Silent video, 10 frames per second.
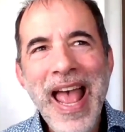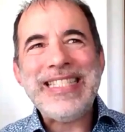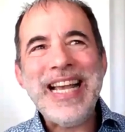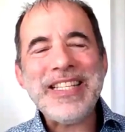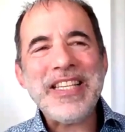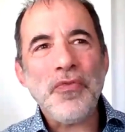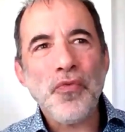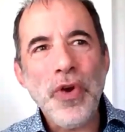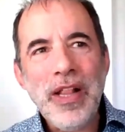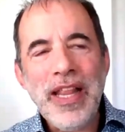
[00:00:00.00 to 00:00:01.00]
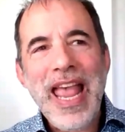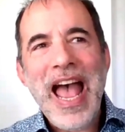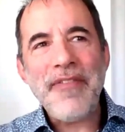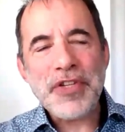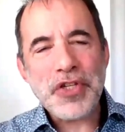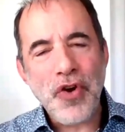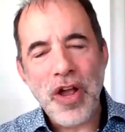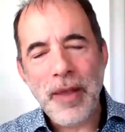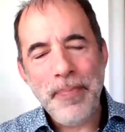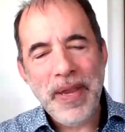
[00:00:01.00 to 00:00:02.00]
doesn't really have a
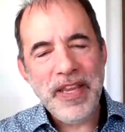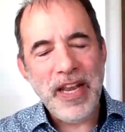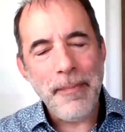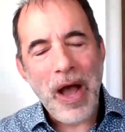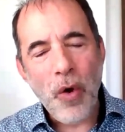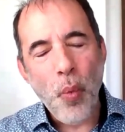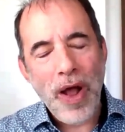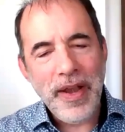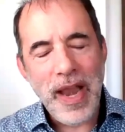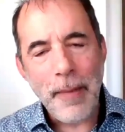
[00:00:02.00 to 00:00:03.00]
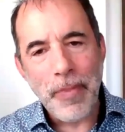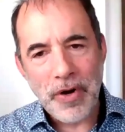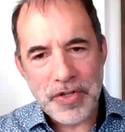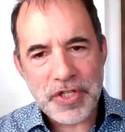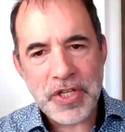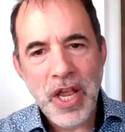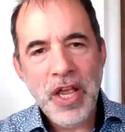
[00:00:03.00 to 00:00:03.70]
strong opinion about what numbers